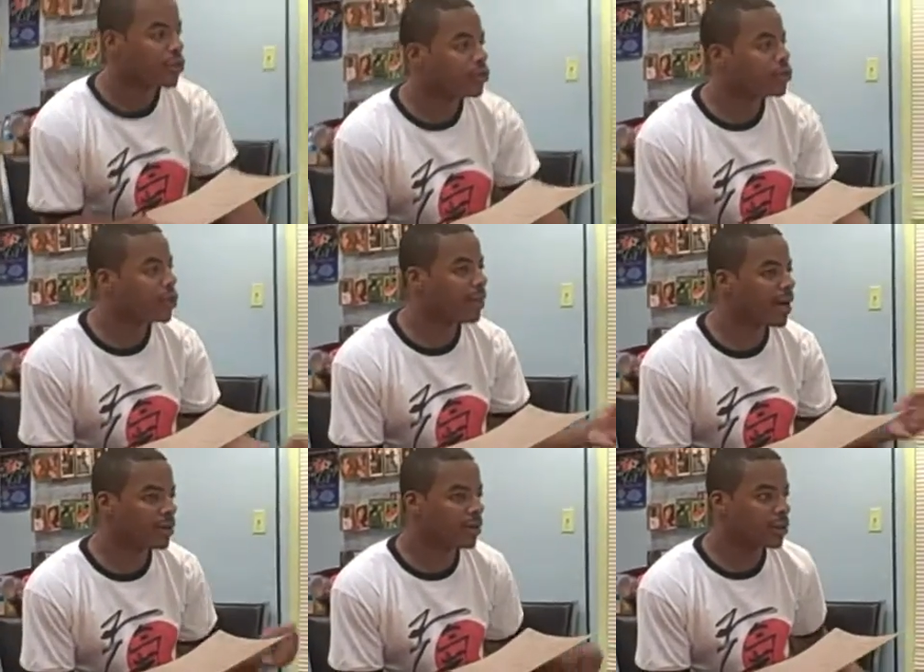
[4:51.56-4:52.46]
Use your
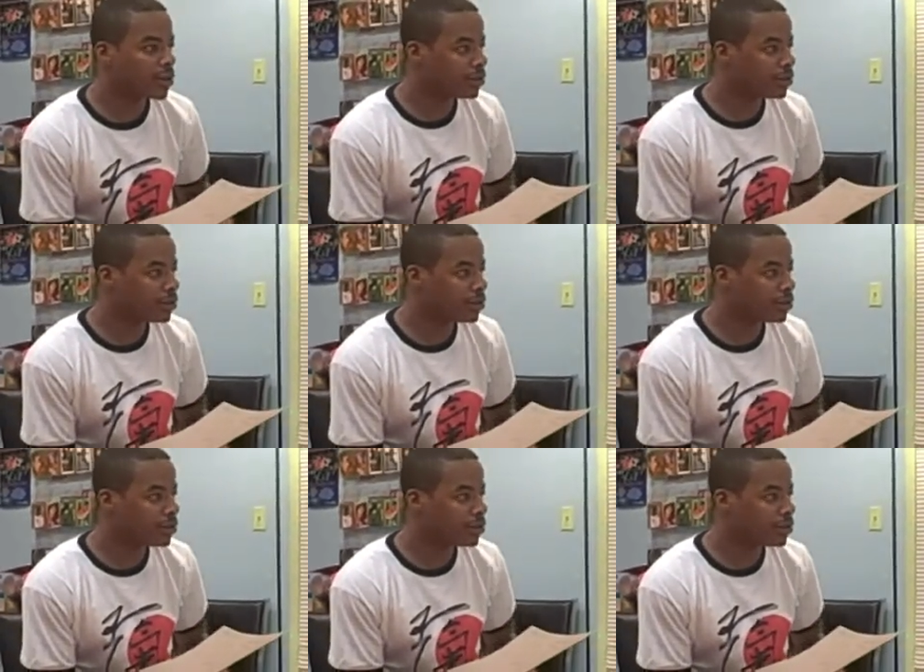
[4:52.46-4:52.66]
imagination.